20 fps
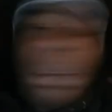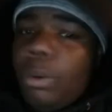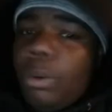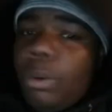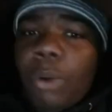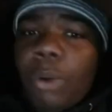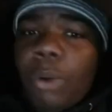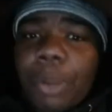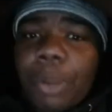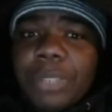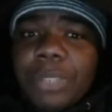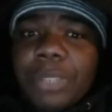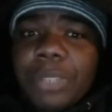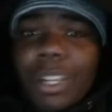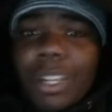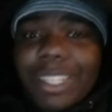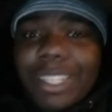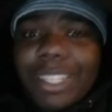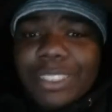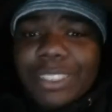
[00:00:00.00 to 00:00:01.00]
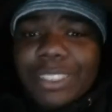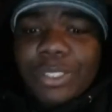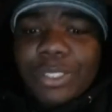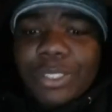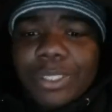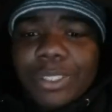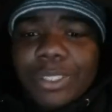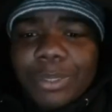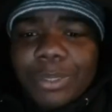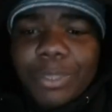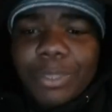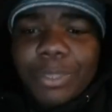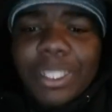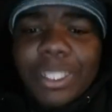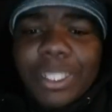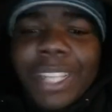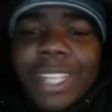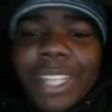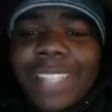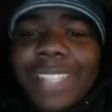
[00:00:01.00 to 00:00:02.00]
Oh, I'm sorry, I just saw something weird.
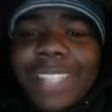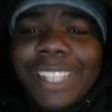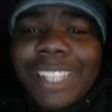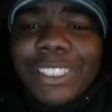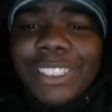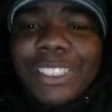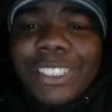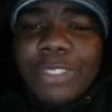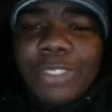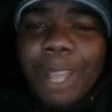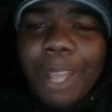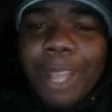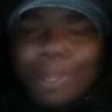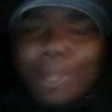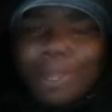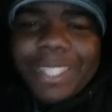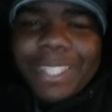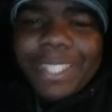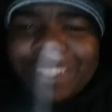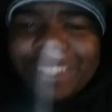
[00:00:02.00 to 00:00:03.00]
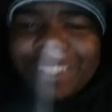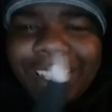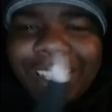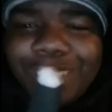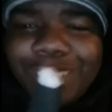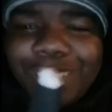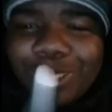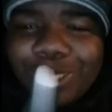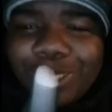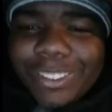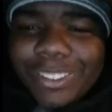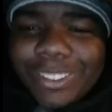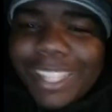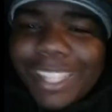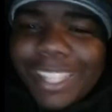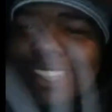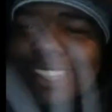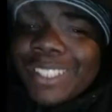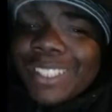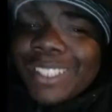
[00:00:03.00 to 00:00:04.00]
Hit that subscribe button, hit those
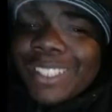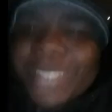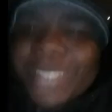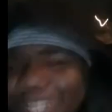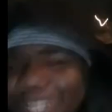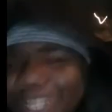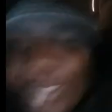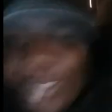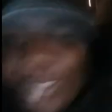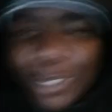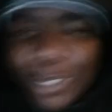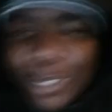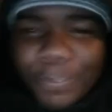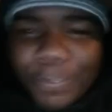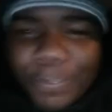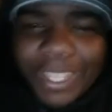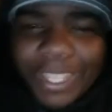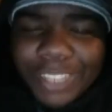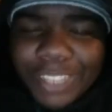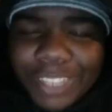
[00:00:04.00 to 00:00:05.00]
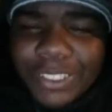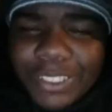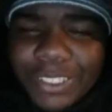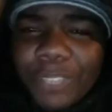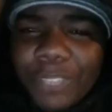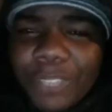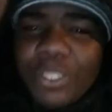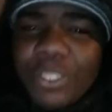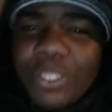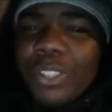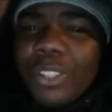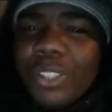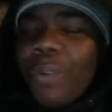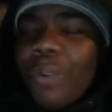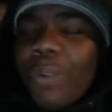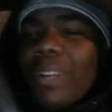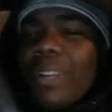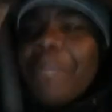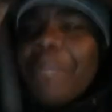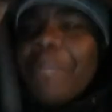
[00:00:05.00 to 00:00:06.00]
likes, turn on notifications if you don't
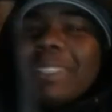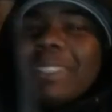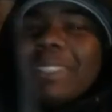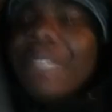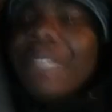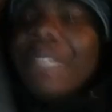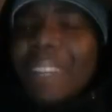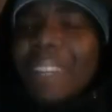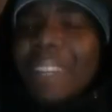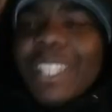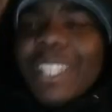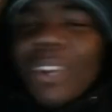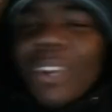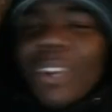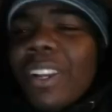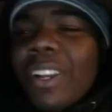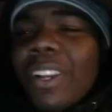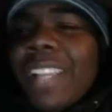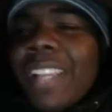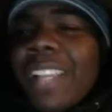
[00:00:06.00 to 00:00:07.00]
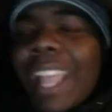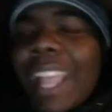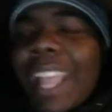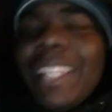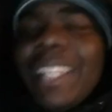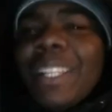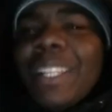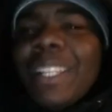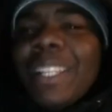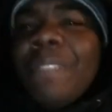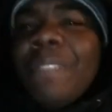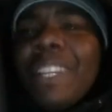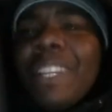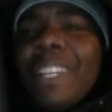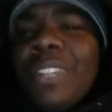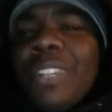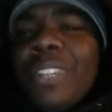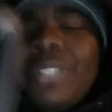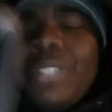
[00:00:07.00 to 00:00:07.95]
want to miss a video, any other video you